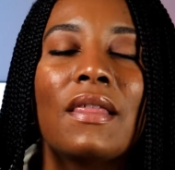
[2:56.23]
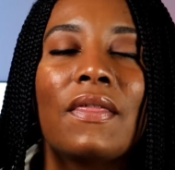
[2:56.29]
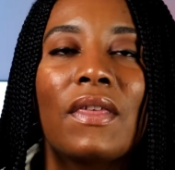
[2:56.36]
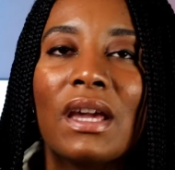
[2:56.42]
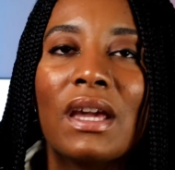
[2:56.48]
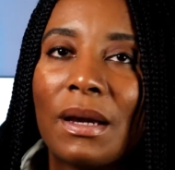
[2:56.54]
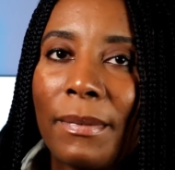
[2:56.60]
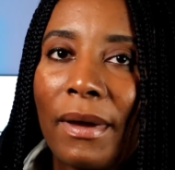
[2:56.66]

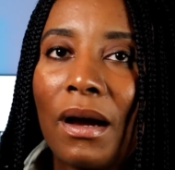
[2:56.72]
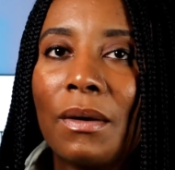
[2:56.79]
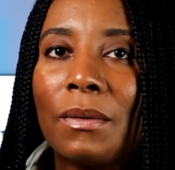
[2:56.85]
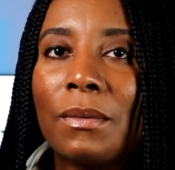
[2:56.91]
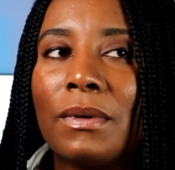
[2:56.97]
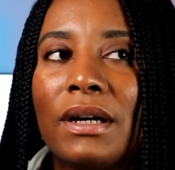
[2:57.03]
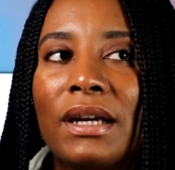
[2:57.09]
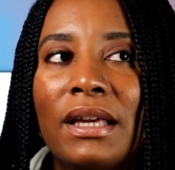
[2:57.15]
think
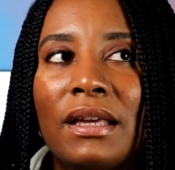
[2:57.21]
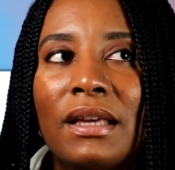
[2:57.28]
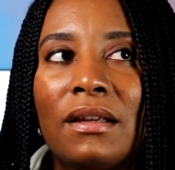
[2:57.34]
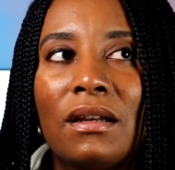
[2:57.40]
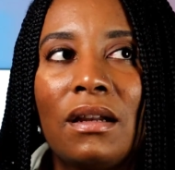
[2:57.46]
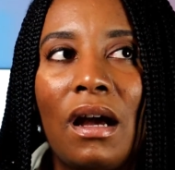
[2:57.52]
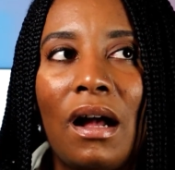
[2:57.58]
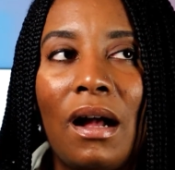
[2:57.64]
about
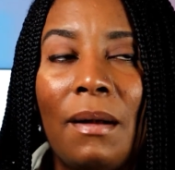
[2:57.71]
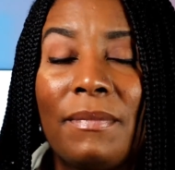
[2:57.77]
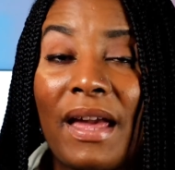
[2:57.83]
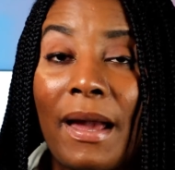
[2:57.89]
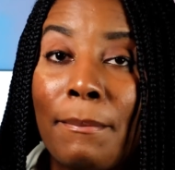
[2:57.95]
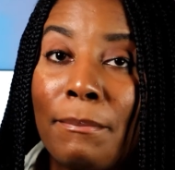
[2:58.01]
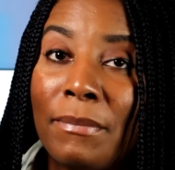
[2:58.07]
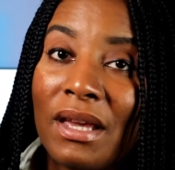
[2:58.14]
what
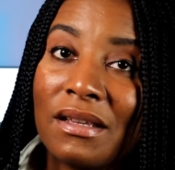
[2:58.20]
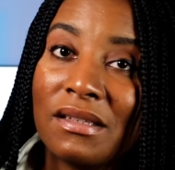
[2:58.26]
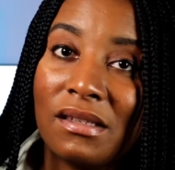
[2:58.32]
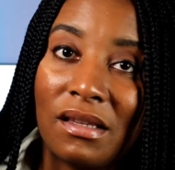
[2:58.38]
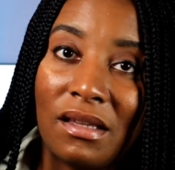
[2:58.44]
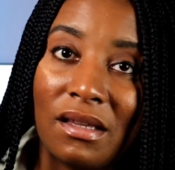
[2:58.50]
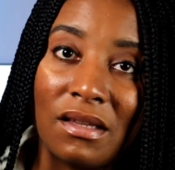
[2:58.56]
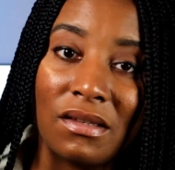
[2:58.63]
that mix
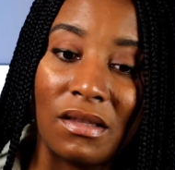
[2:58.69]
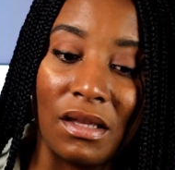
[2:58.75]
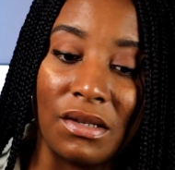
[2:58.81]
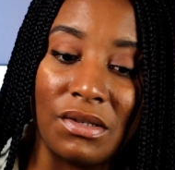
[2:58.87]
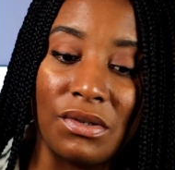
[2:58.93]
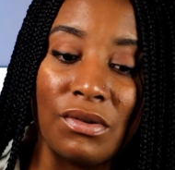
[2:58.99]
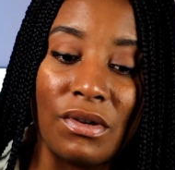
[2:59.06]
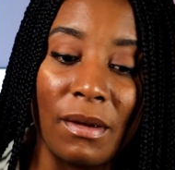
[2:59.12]
is, so
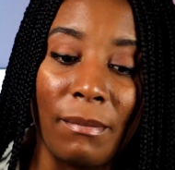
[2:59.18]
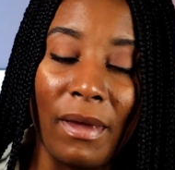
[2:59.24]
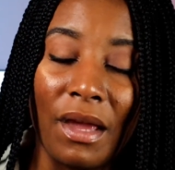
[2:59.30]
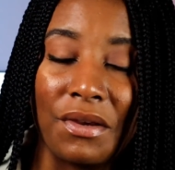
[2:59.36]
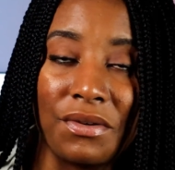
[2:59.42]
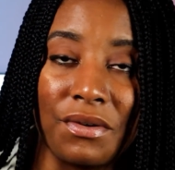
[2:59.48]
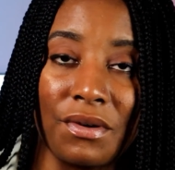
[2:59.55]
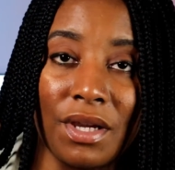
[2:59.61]
that you can
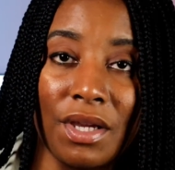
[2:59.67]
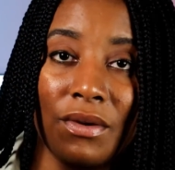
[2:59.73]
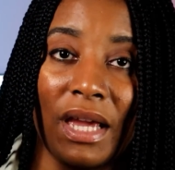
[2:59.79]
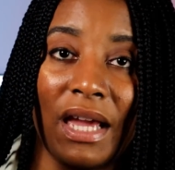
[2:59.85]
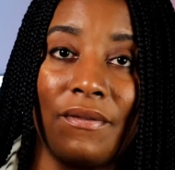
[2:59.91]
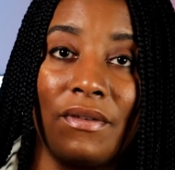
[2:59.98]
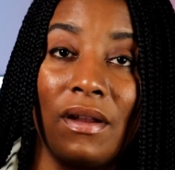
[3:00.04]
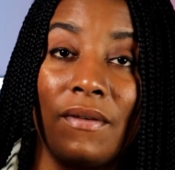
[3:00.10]
make sure you
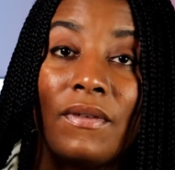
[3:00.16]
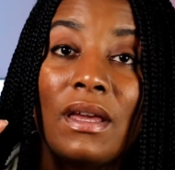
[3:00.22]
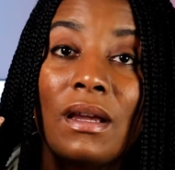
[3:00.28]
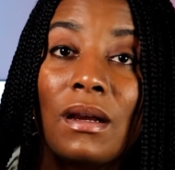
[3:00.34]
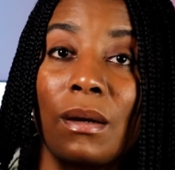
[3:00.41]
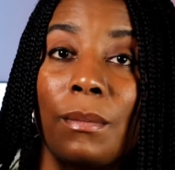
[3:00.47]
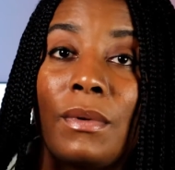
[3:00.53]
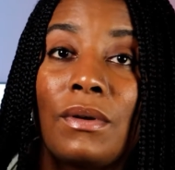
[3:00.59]
have enough
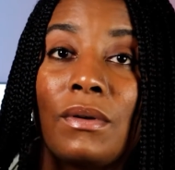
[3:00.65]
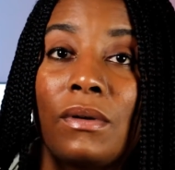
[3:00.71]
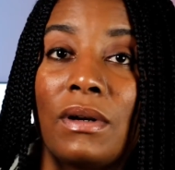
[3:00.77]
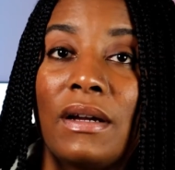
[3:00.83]
incremental